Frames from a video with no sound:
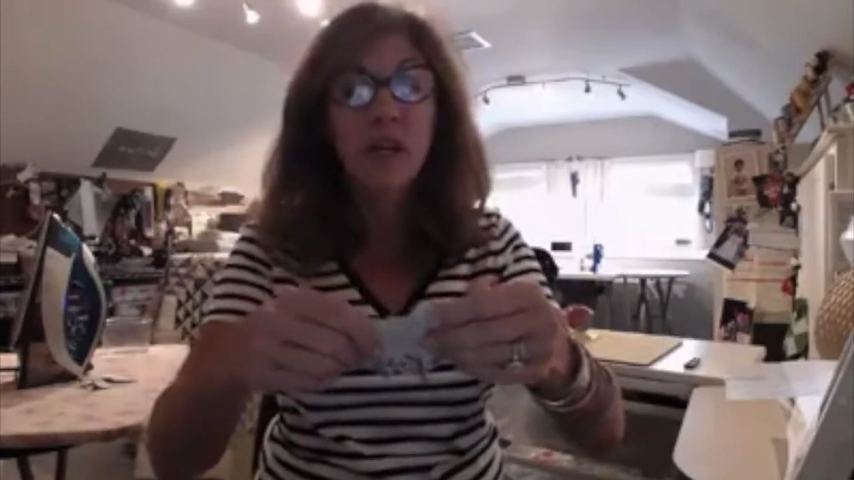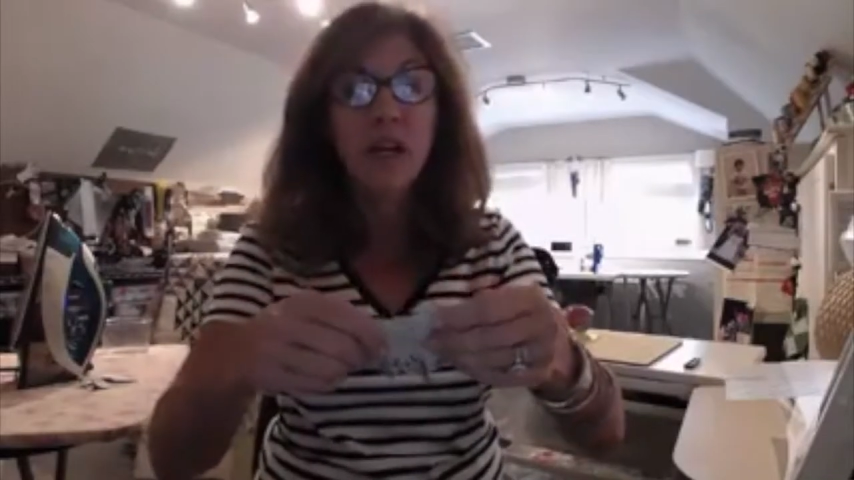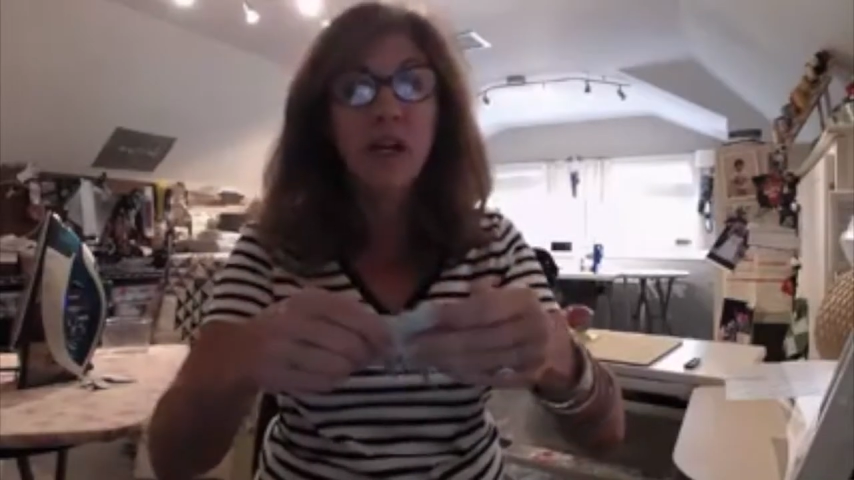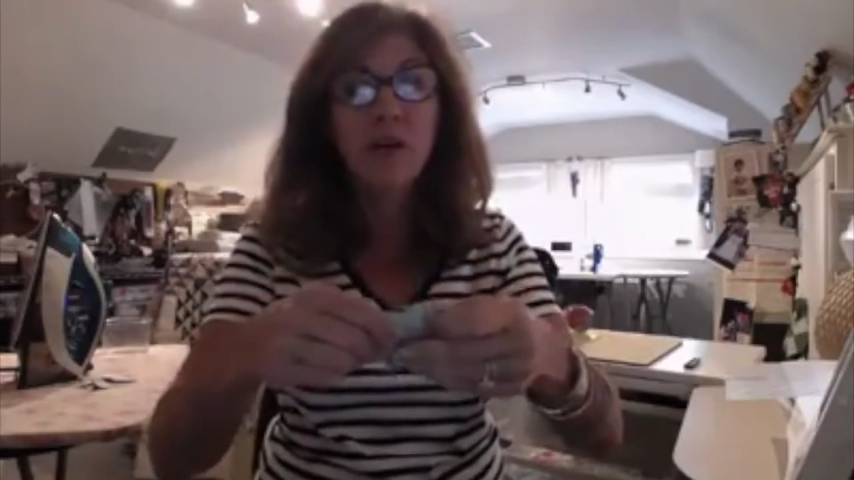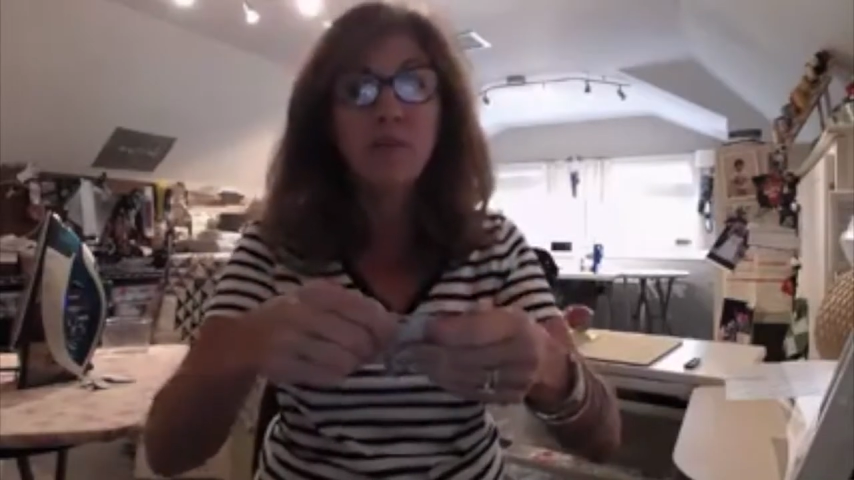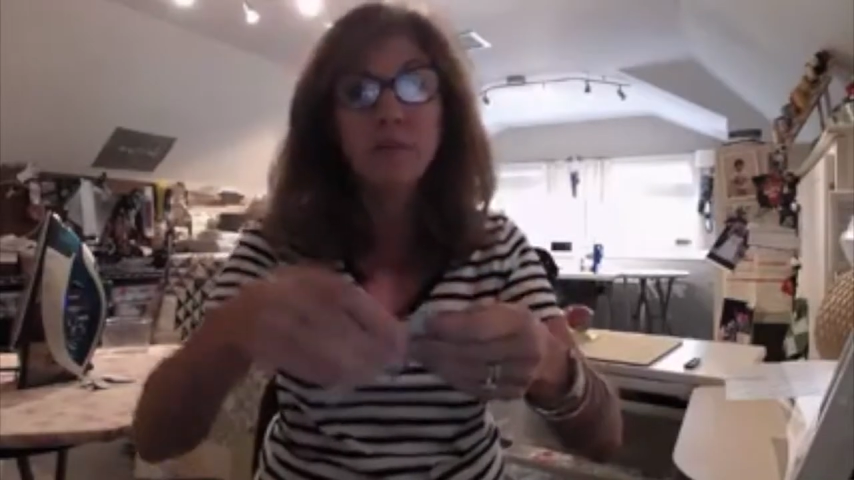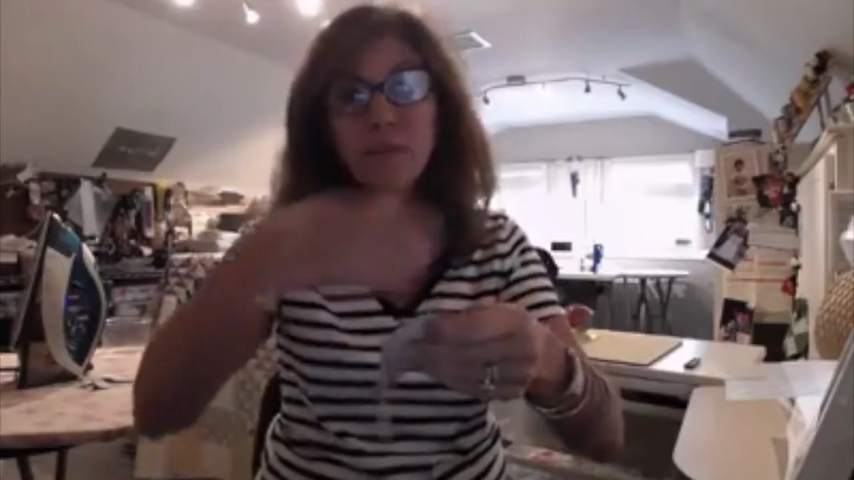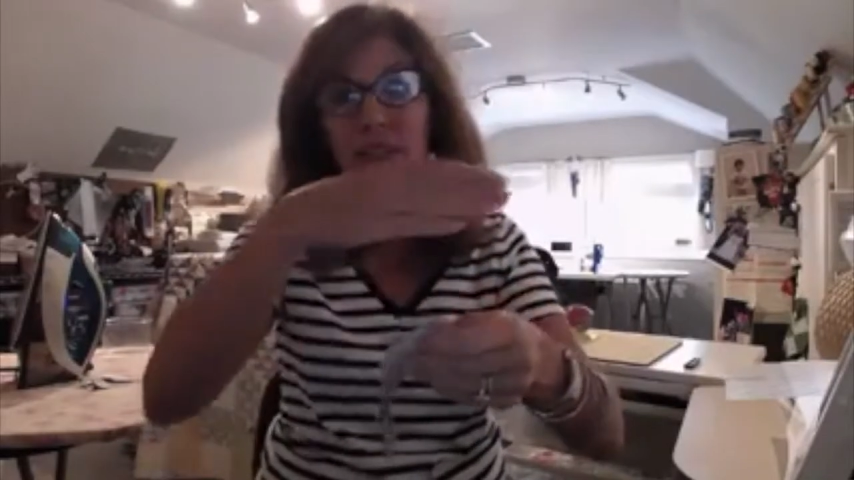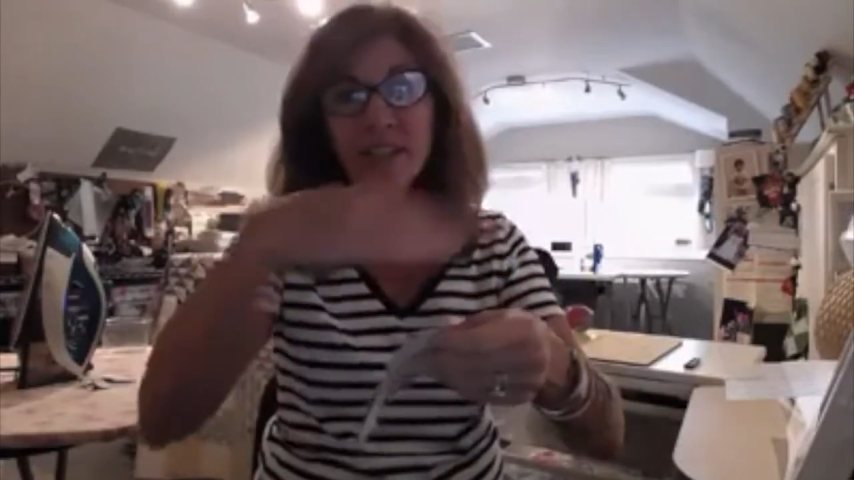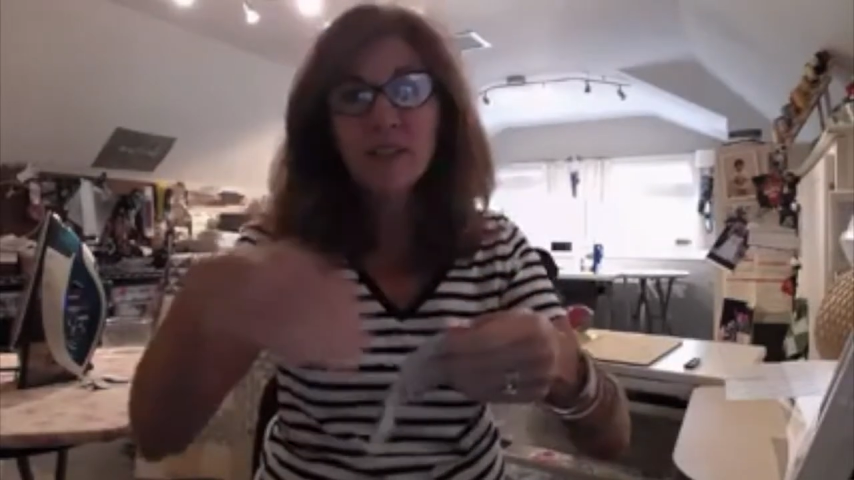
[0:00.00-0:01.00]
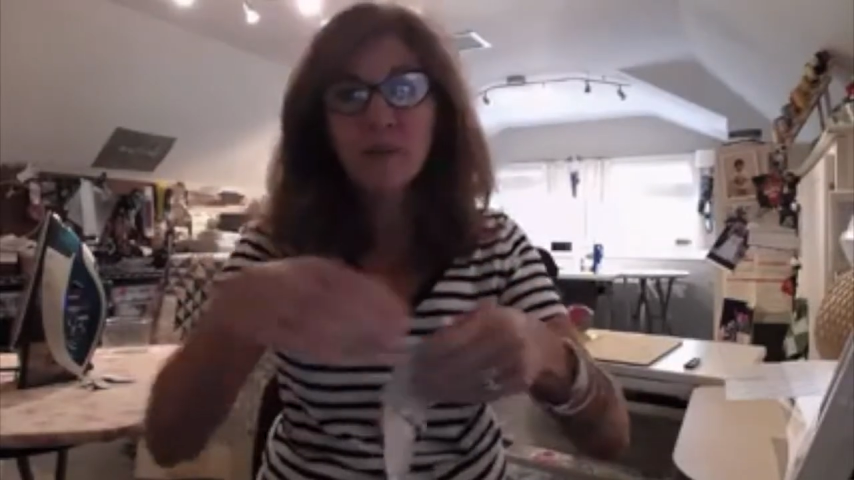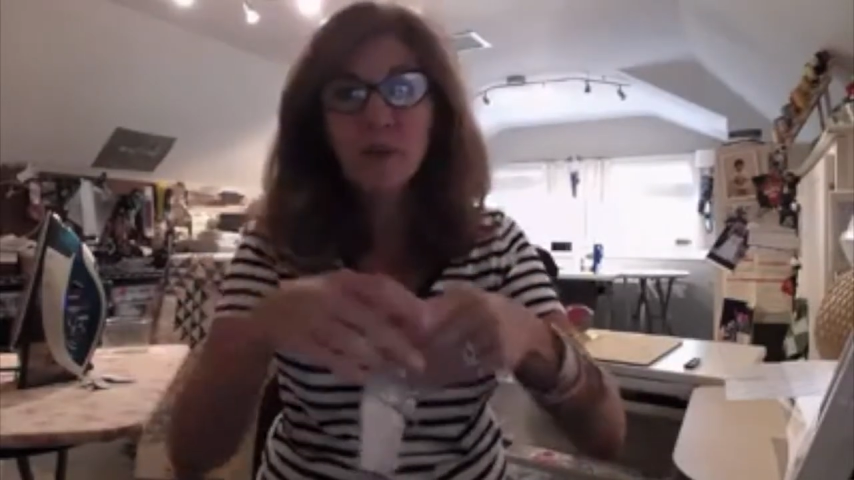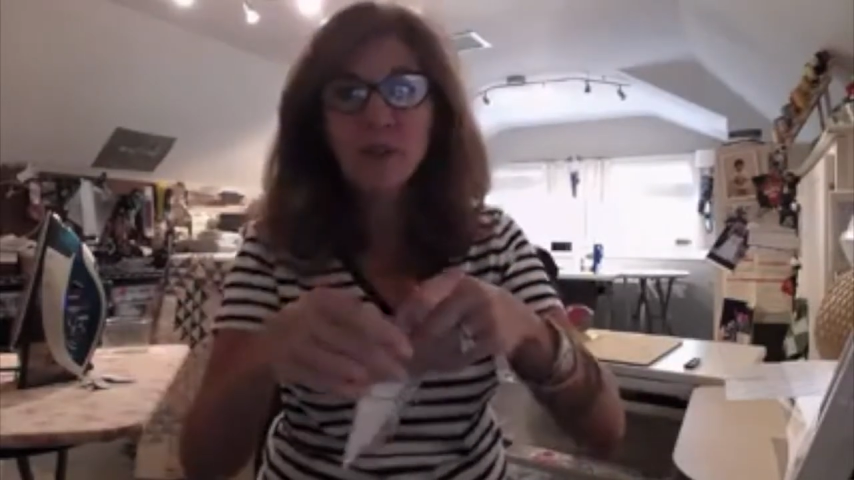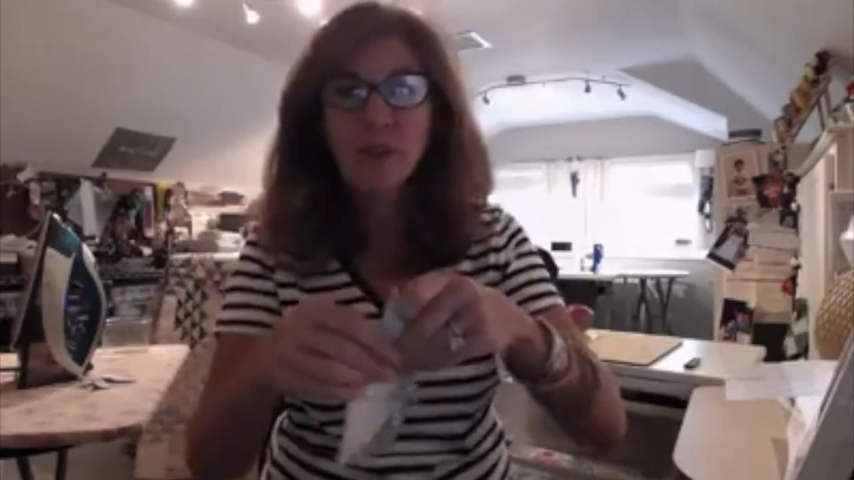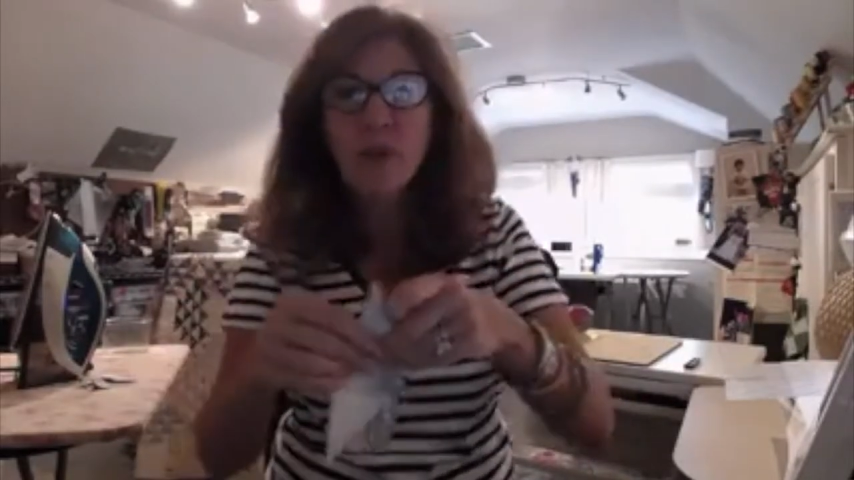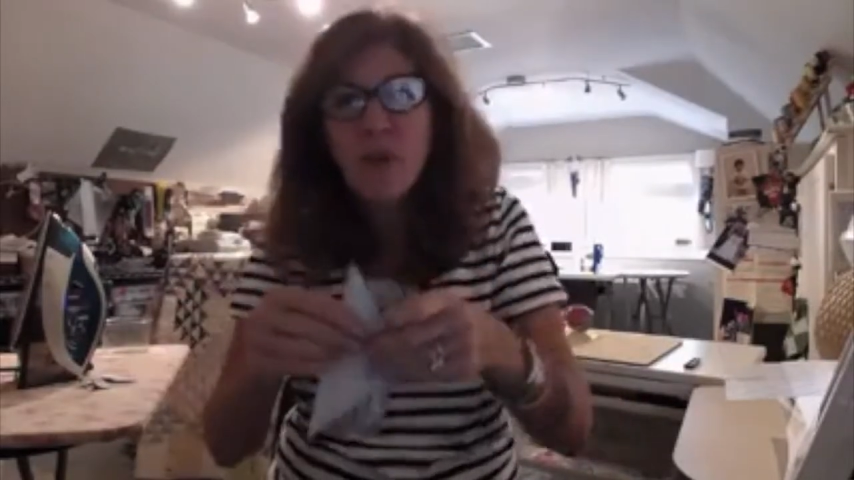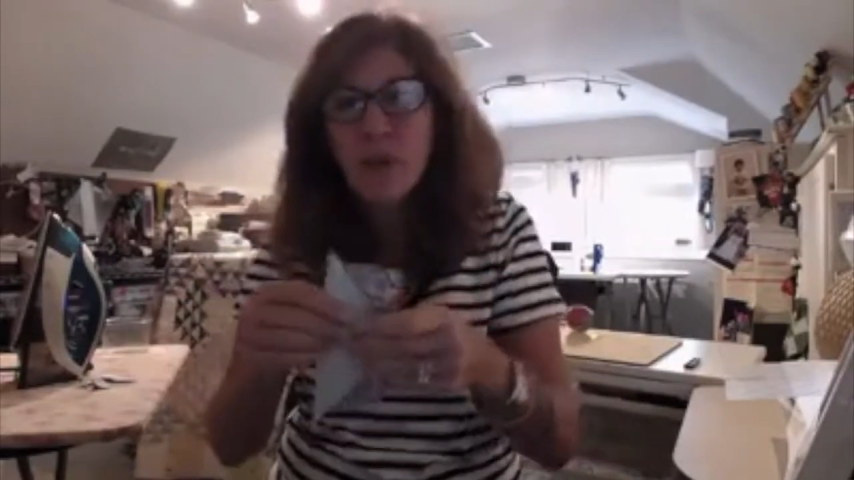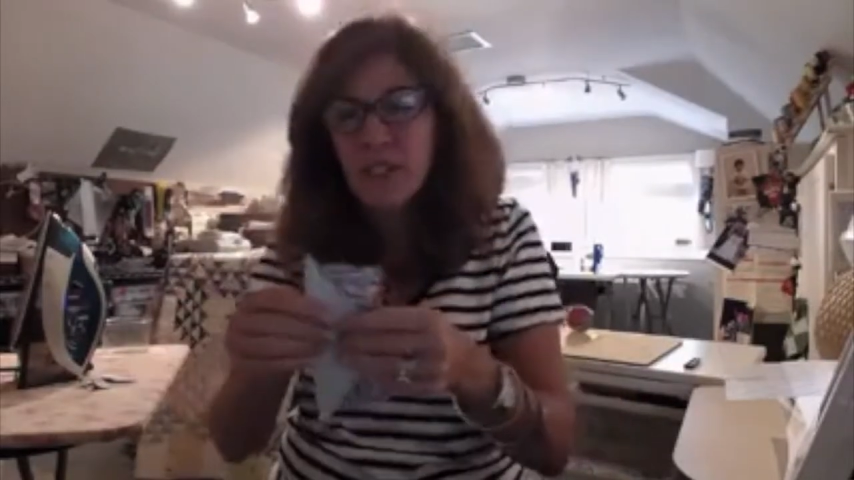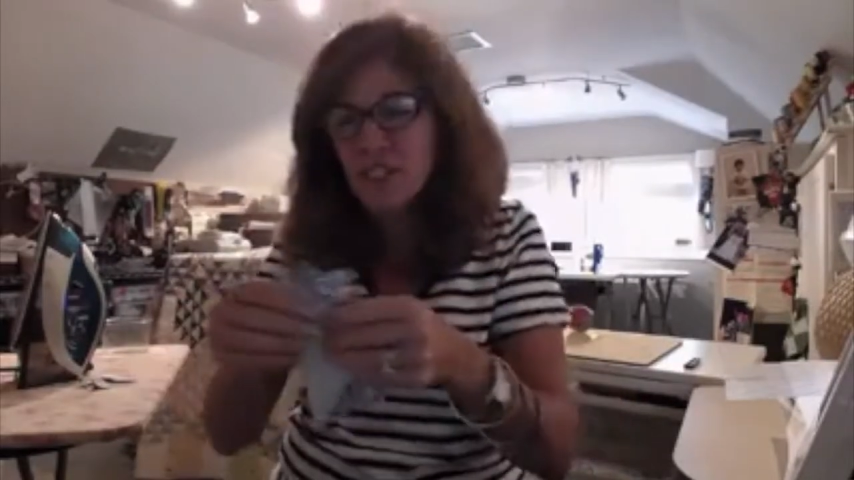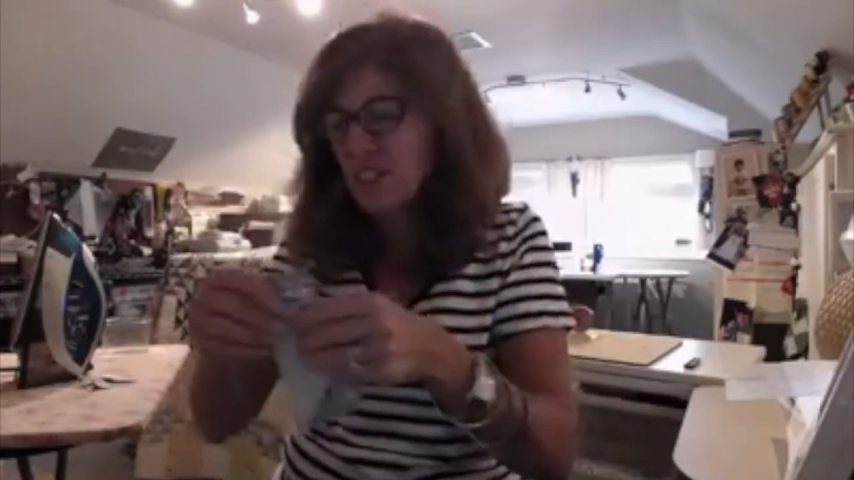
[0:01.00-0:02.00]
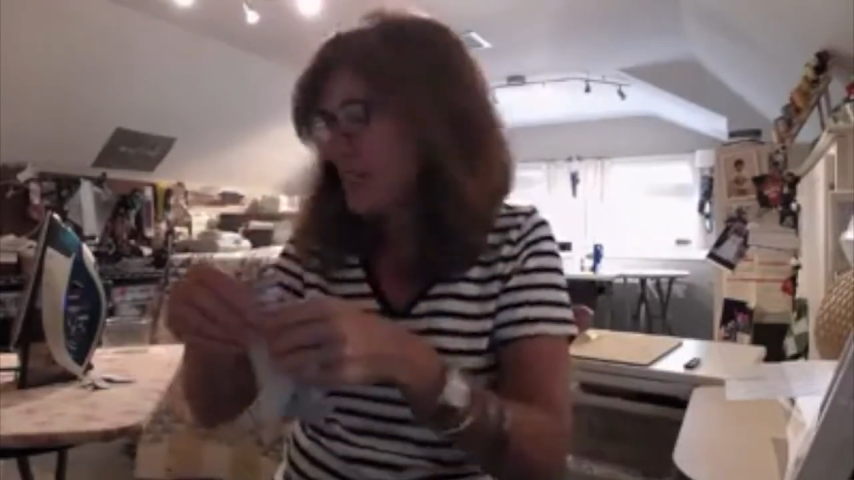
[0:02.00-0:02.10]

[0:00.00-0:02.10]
um, with your quarter inch seam.